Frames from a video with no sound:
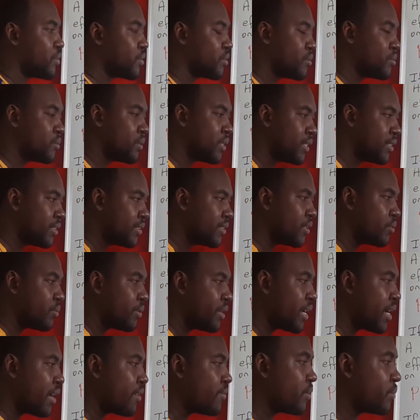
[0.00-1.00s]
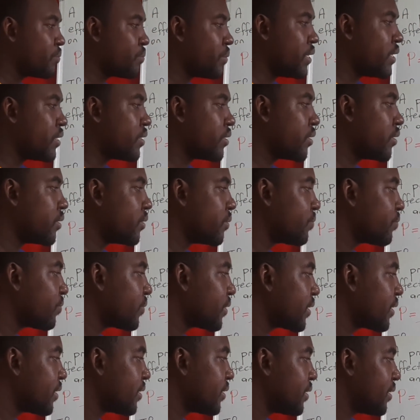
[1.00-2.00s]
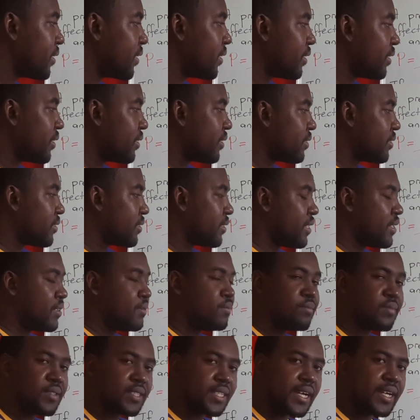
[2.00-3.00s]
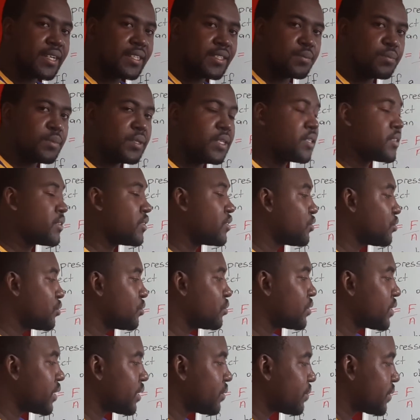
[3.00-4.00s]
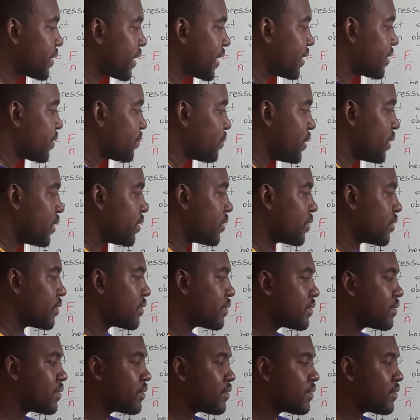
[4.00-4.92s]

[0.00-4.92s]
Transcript: so let's say we have a beaker, same size beaker, two same size beakers,